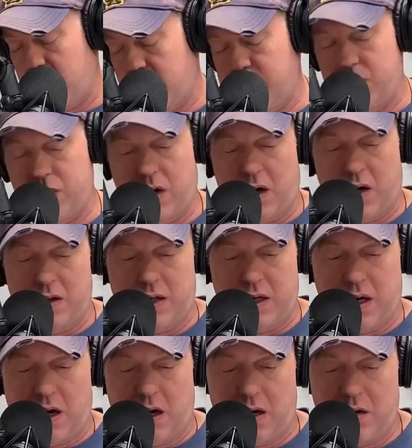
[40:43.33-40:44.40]
you
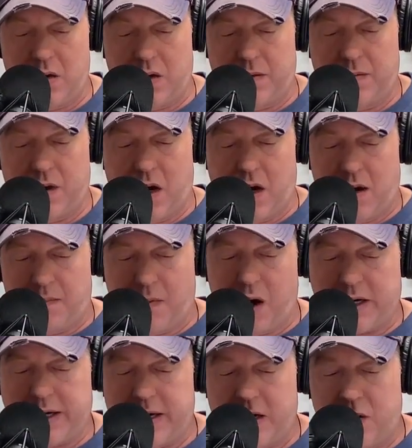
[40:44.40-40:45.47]
in
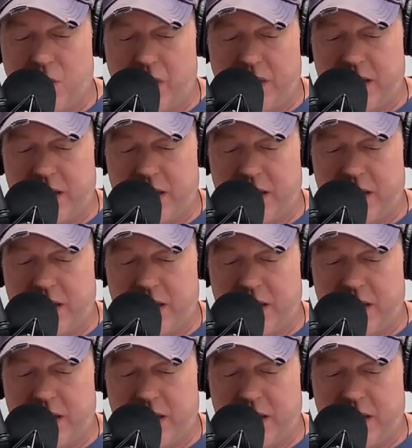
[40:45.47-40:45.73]
marketing with